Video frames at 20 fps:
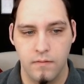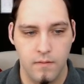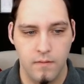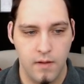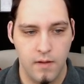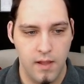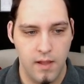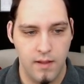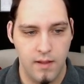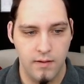
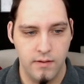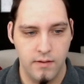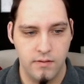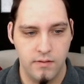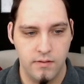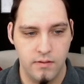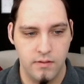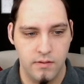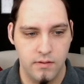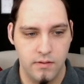And this
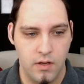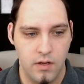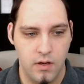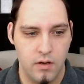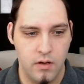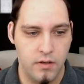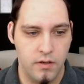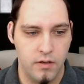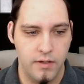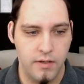is
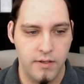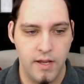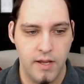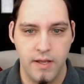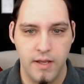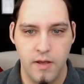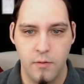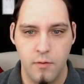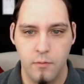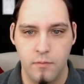our attack
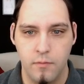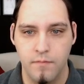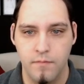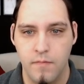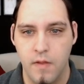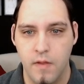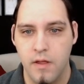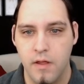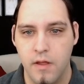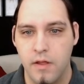out.
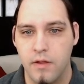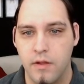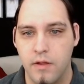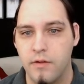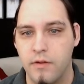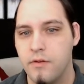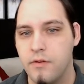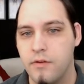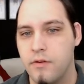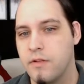
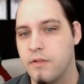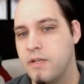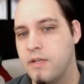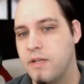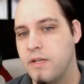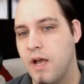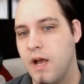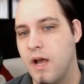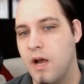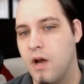You can see
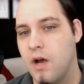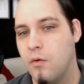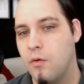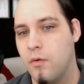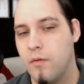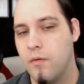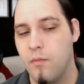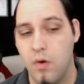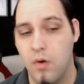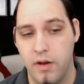how
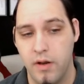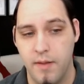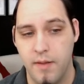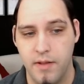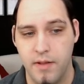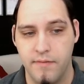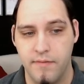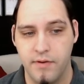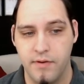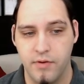we want a
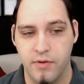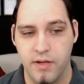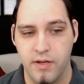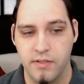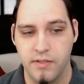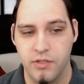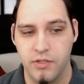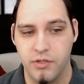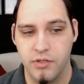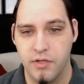bit of a
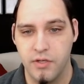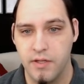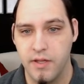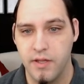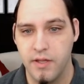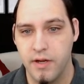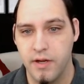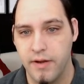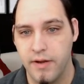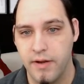transition in
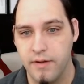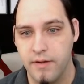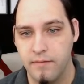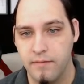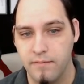there, right?